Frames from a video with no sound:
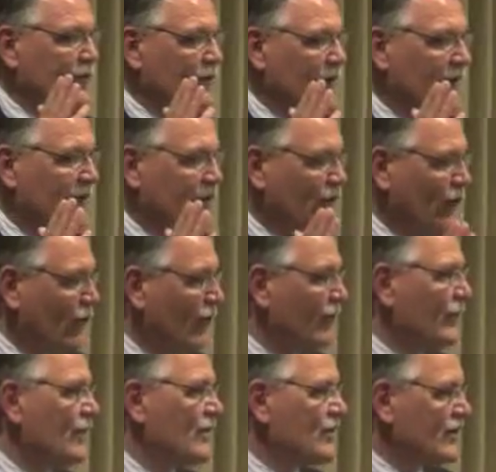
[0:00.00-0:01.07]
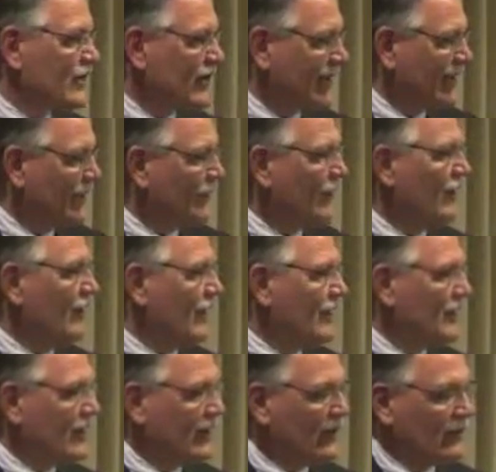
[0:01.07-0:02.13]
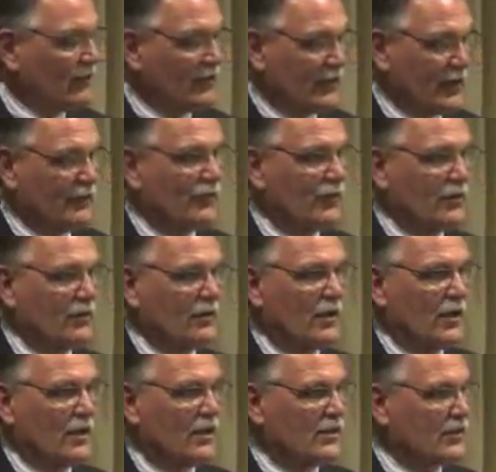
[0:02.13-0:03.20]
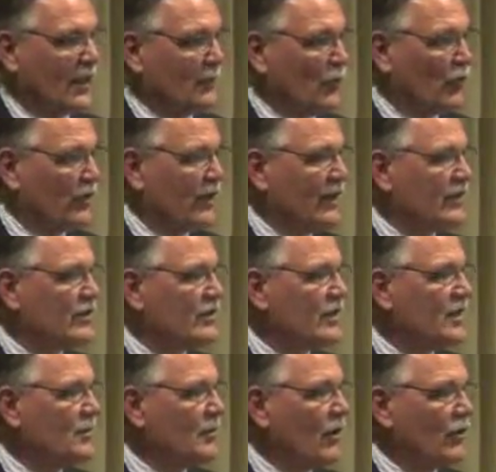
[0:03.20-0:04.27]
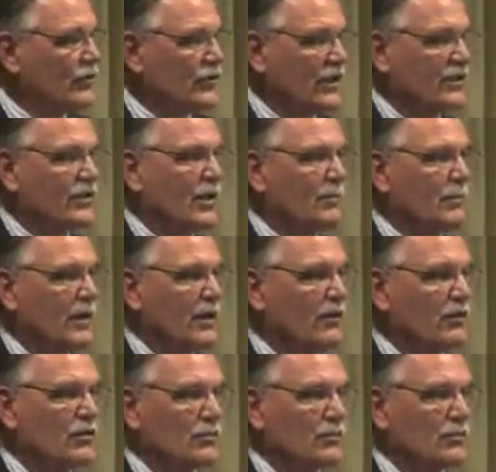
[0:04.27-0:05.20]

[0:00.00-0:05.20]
the turf is significantly different. It's got more density, the ball sets up better,